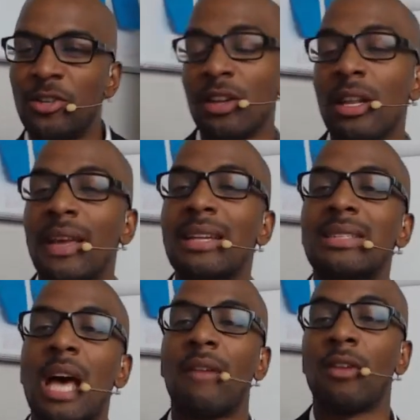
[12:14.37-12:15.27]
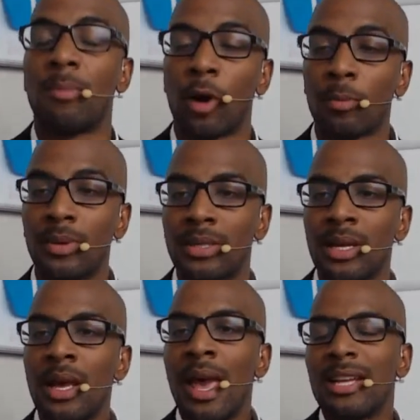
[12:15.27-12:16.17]
feel like you're living inside of your
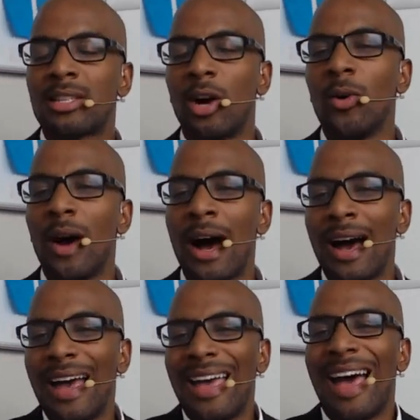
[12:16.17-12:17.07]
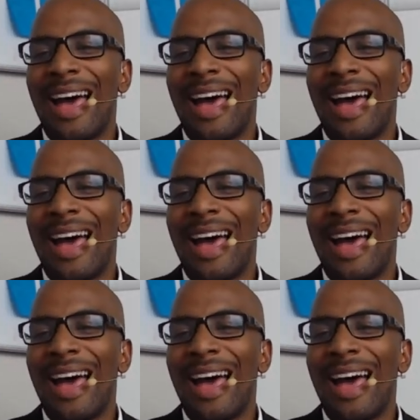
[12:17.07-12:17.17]
purpose. And so,